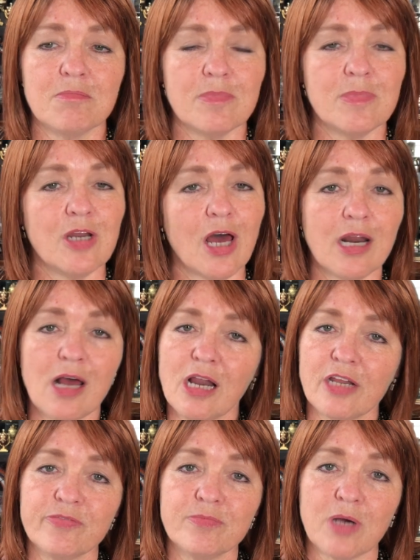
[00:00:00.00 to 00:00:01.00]
not
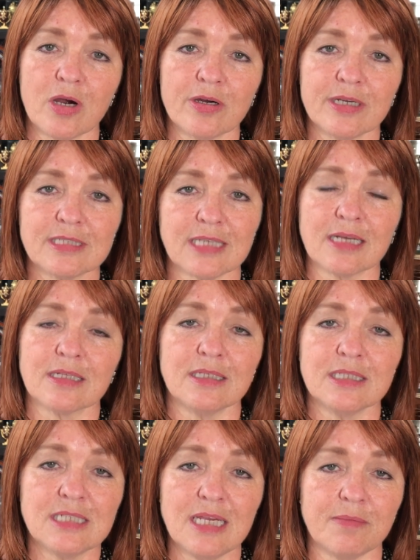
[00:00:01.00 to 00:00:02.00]
all of them are exactly
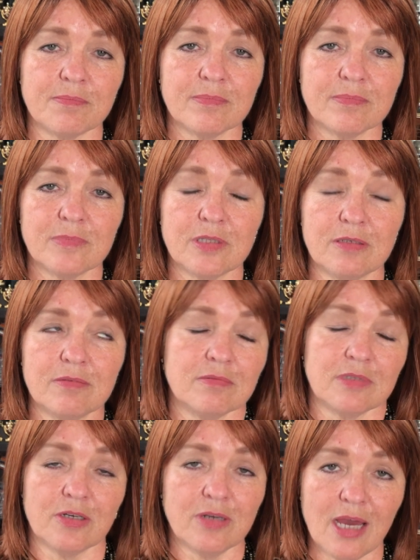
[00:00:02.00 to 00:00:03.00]
the same.
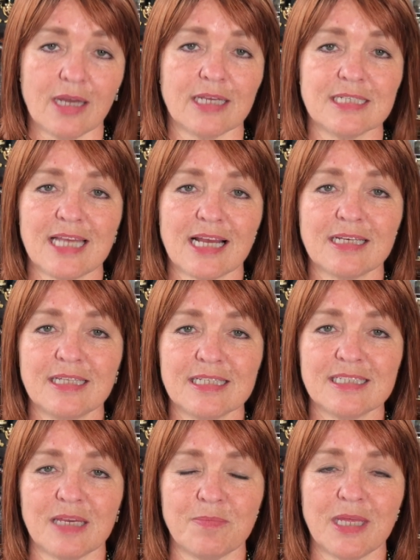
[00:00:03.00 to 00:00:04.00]
They're not exactly the
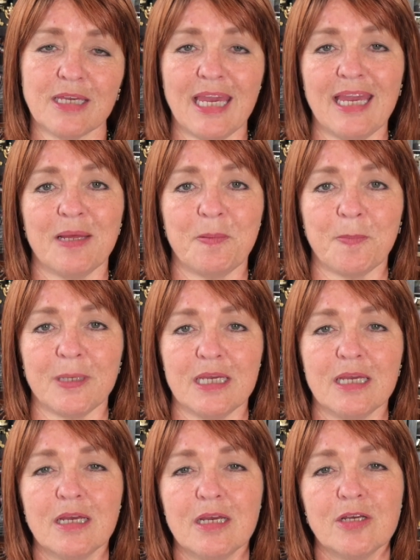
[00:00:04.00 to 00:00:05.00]
same. They can't be.
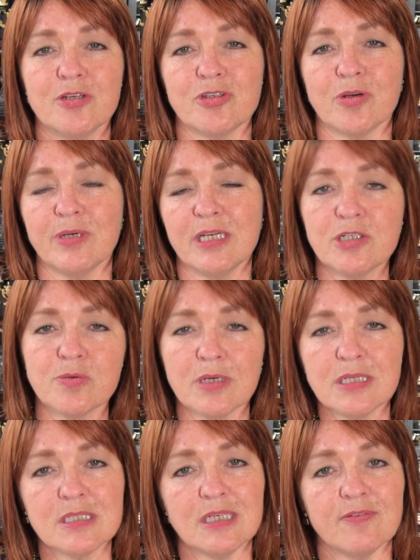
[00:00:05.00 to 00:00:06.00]
So each one
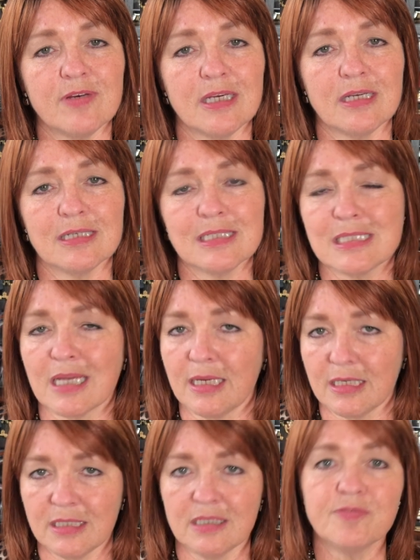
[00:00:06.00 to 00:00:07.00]
is giving
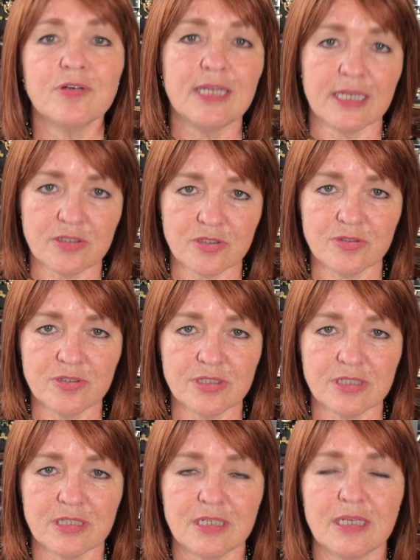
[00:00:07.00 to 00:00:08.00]
slightly different answers,